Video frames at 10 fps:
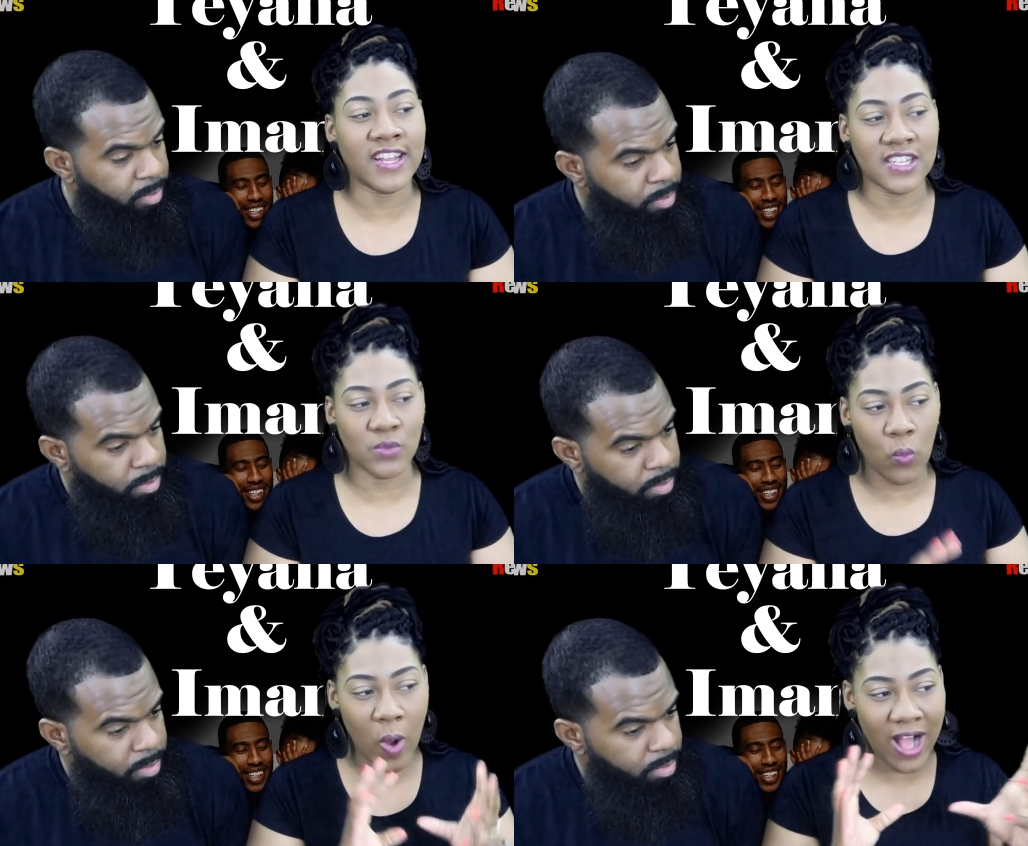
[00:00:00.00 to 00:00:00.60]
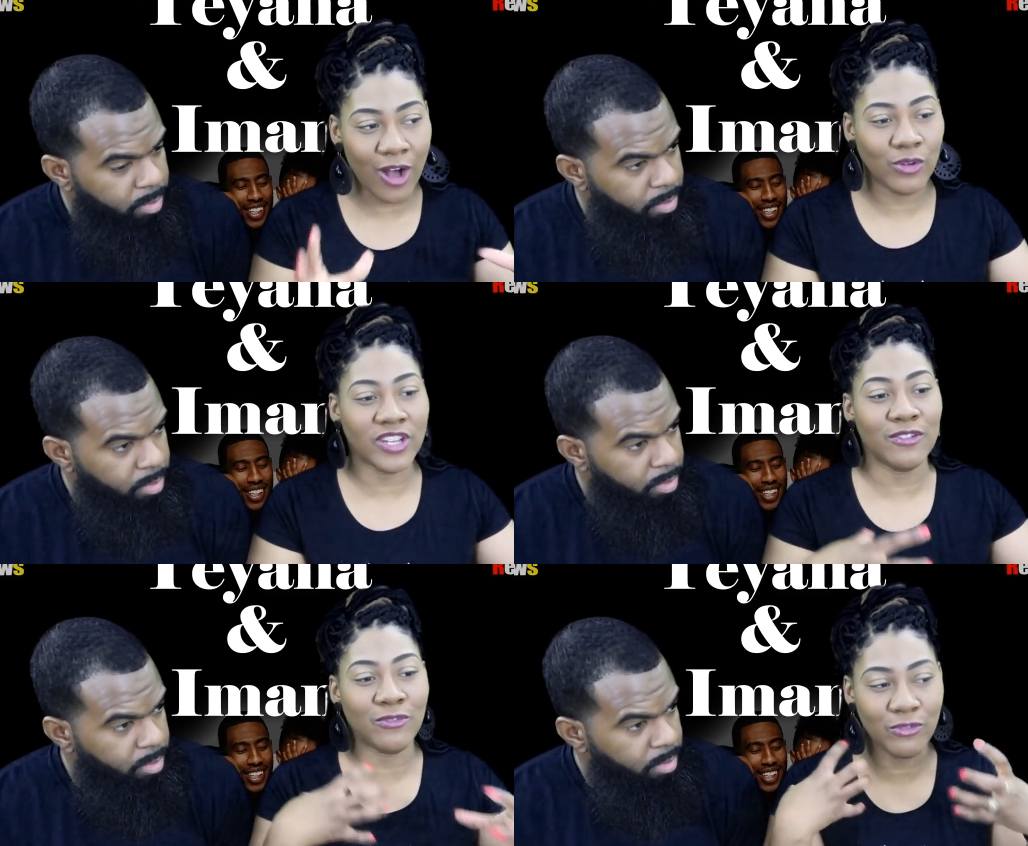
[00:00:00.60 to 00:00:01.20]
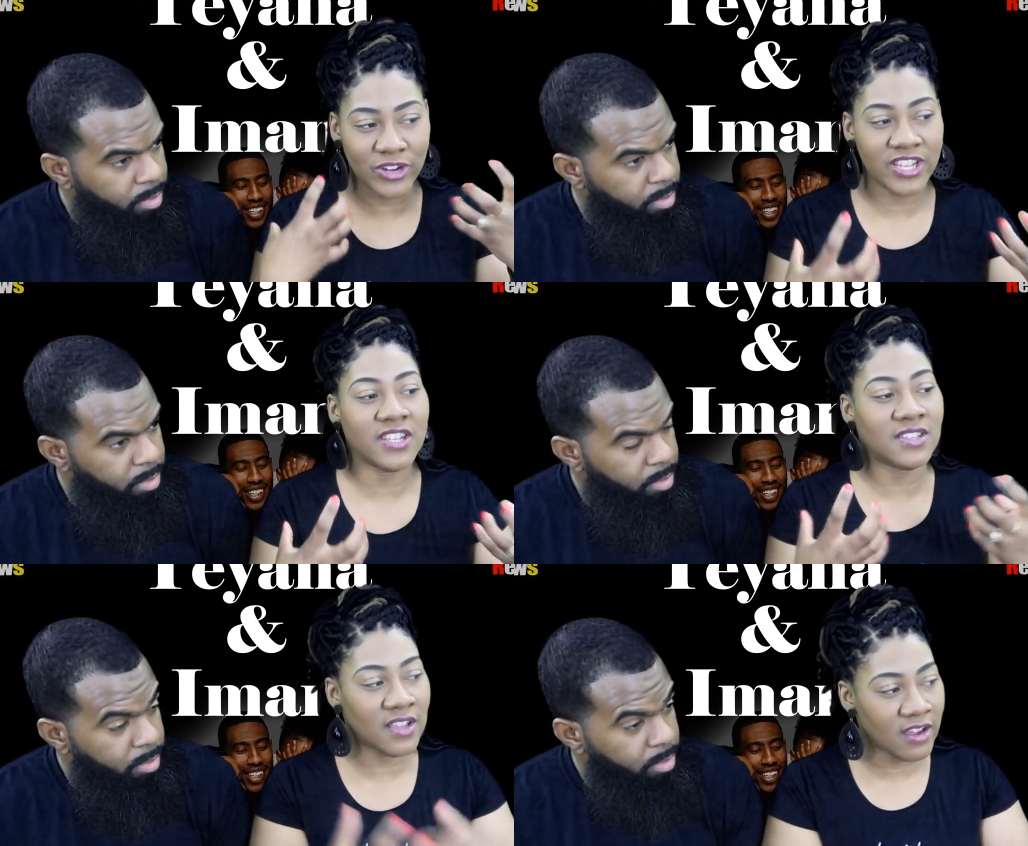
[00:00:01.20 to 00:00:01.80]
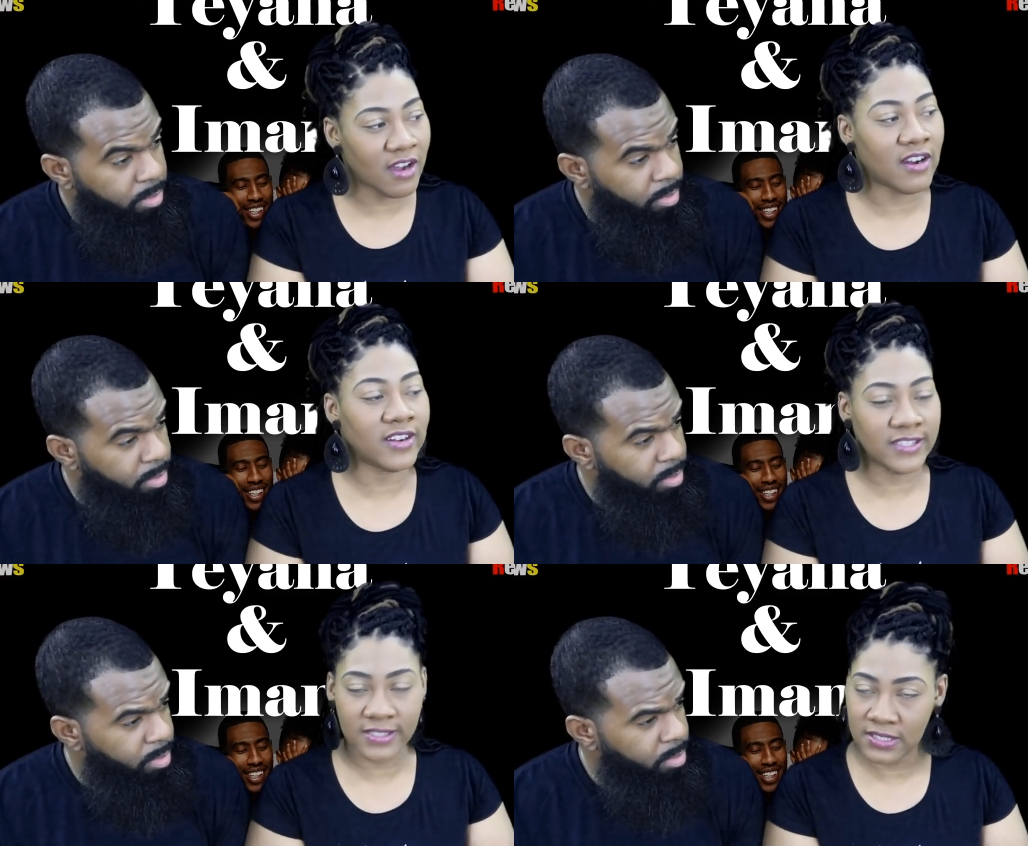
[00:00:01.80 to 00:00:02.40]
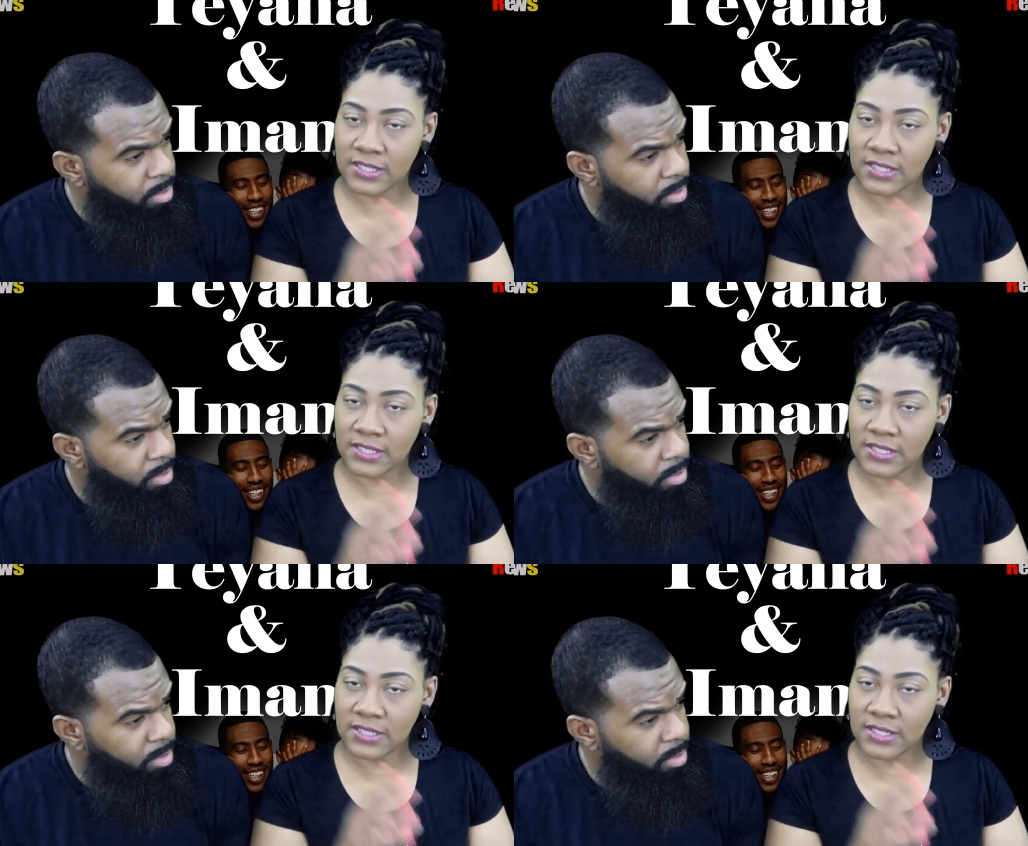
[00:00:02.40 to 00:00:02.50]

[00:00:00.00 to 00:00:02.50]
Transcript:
Speaker 1: and as wild and free as they are,